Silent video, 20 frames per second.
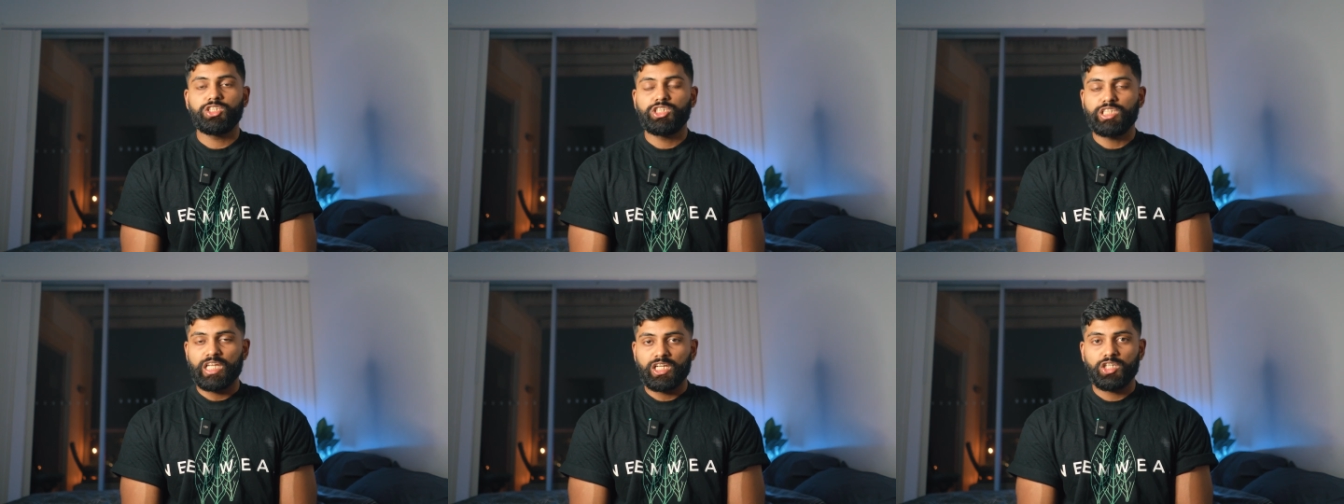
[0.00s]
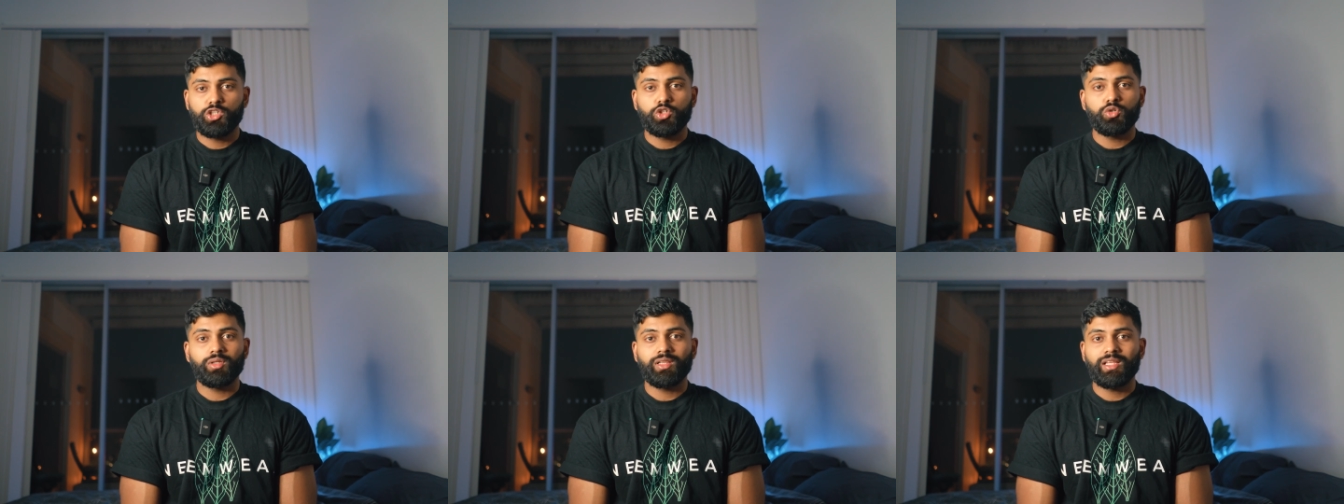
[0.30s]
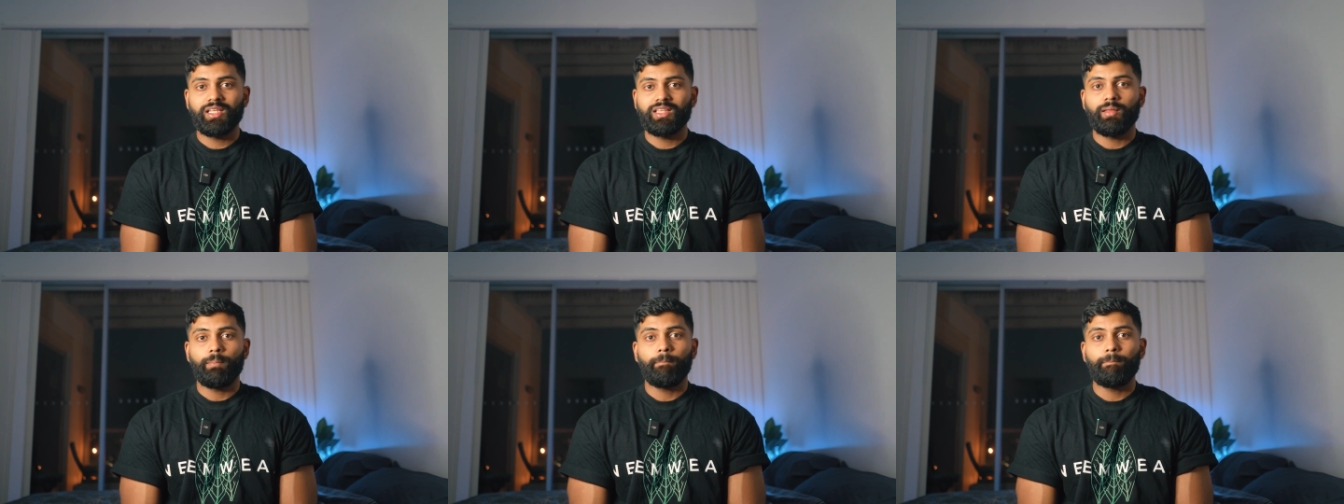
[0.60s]

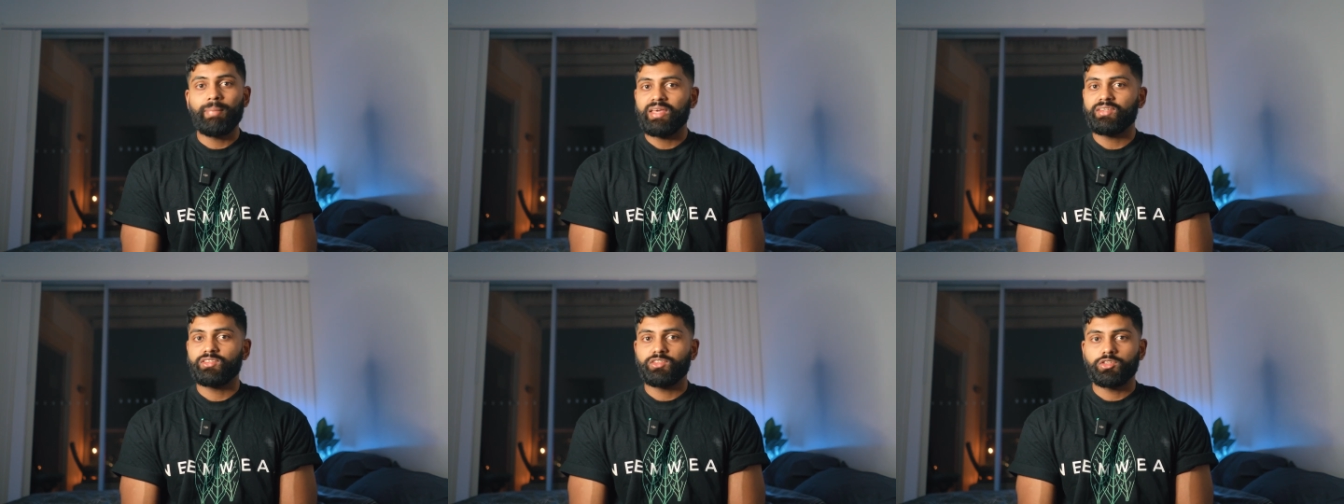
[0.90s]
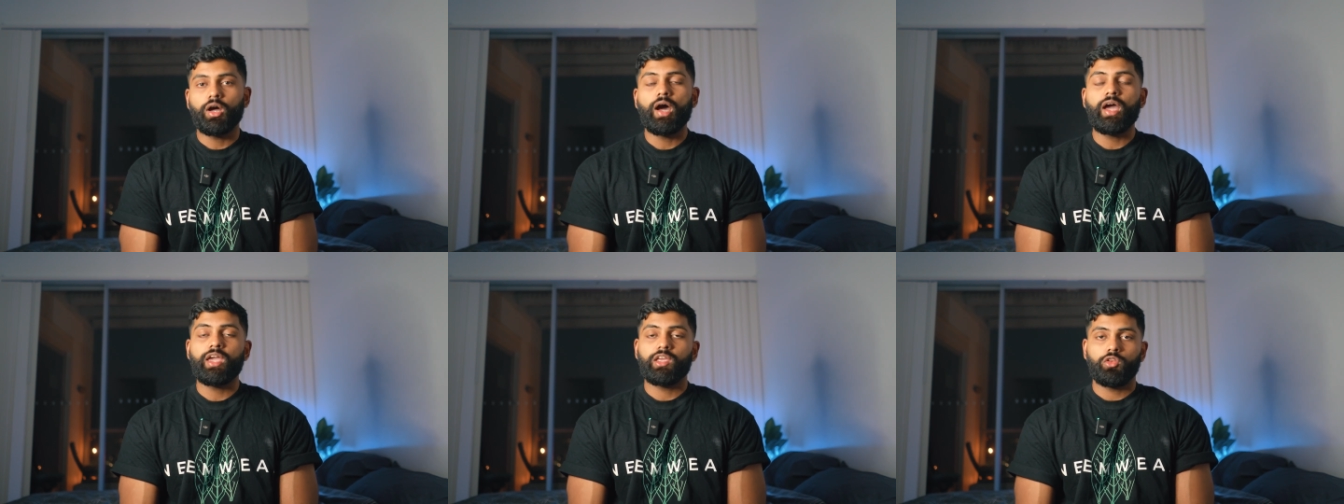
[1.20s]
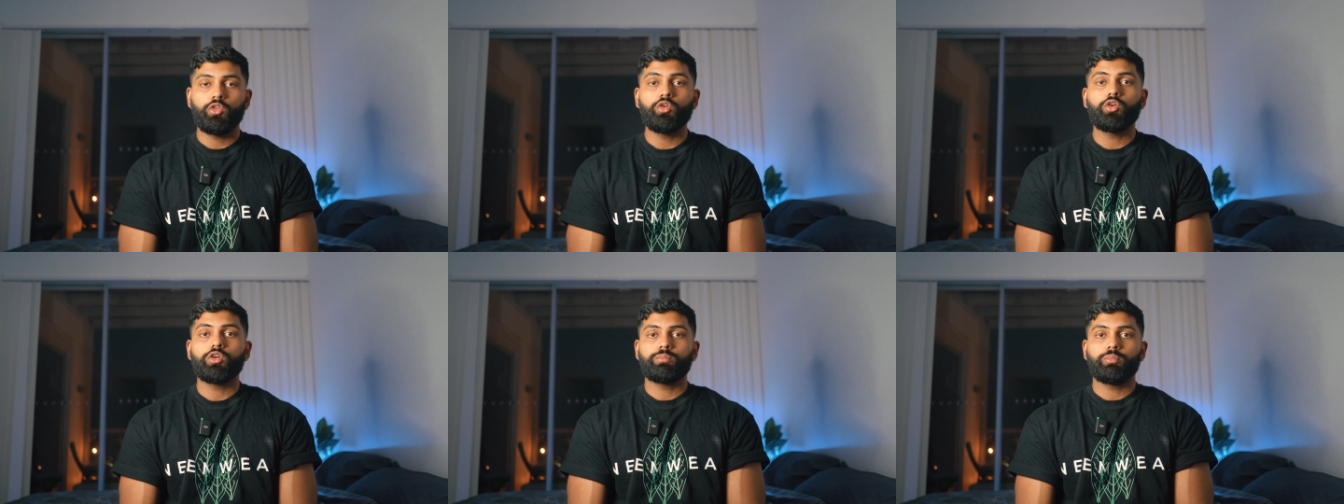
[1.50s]
genuinely the best diet
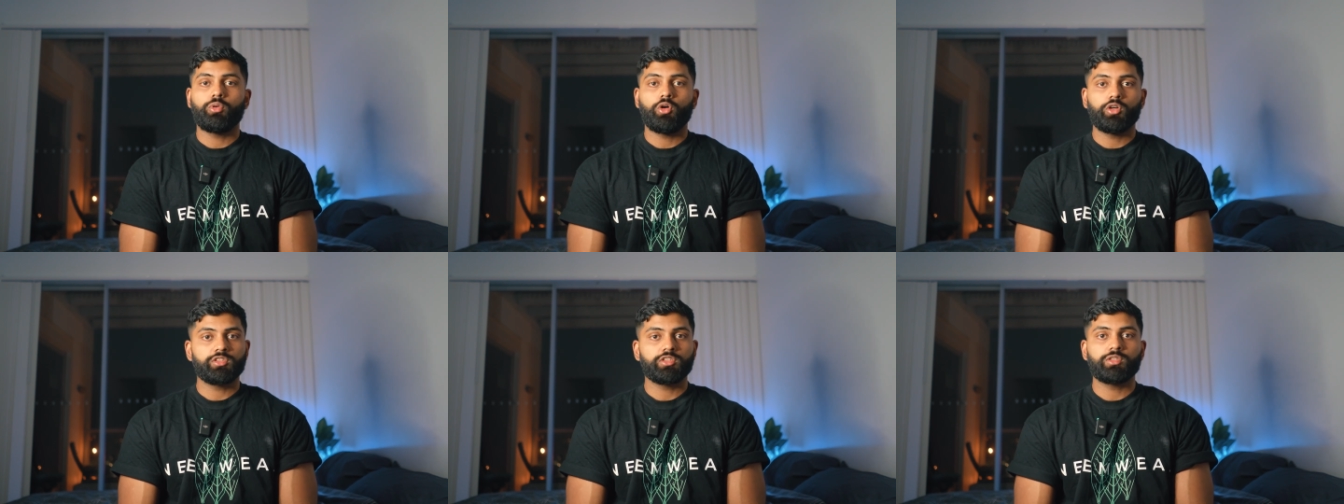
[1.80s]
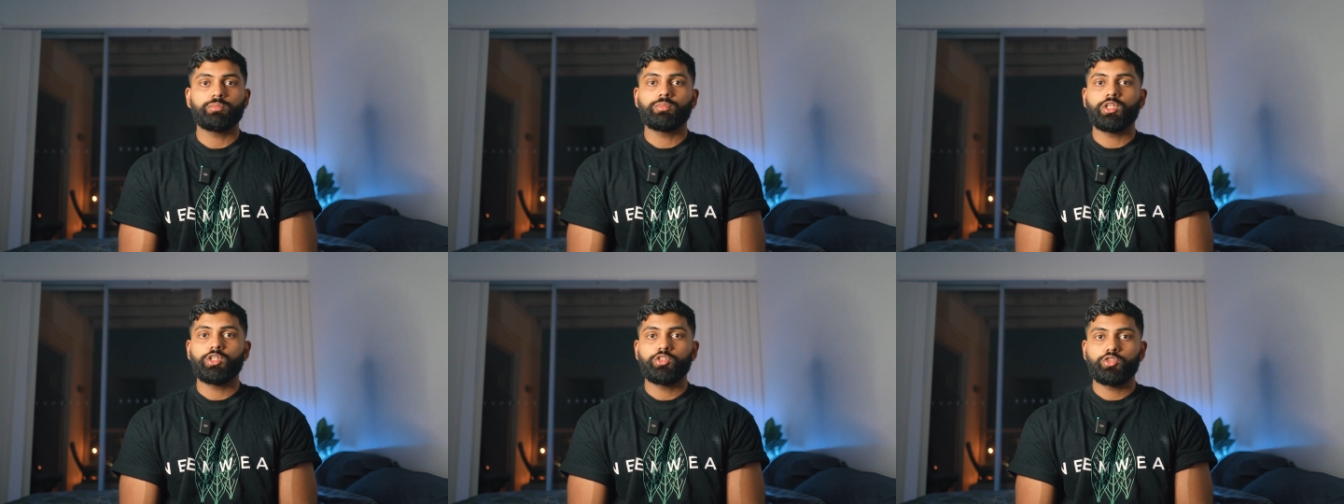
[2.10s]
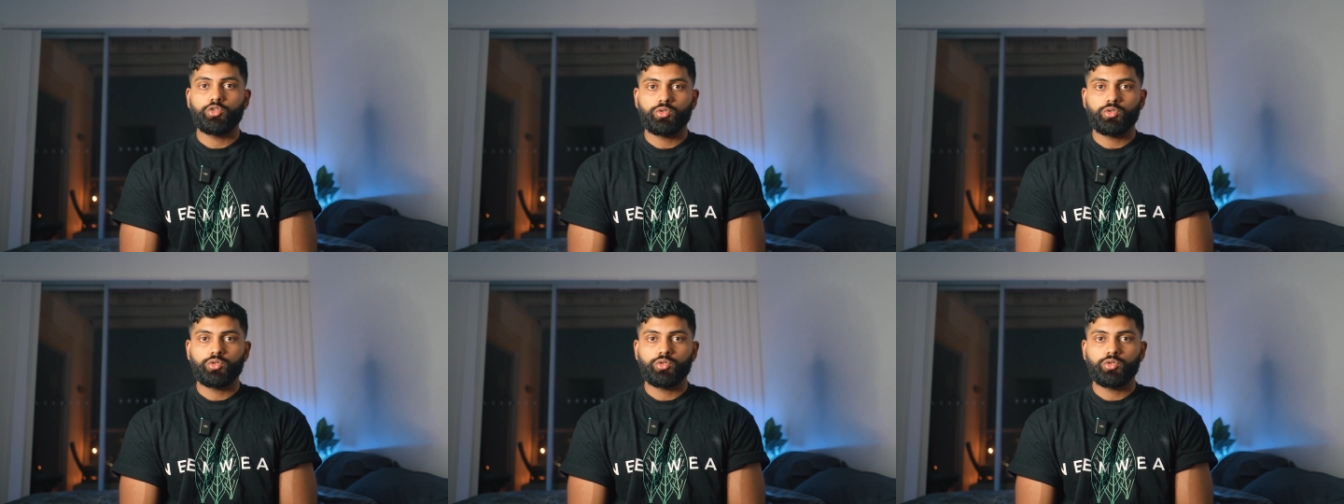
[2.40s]
you could possibly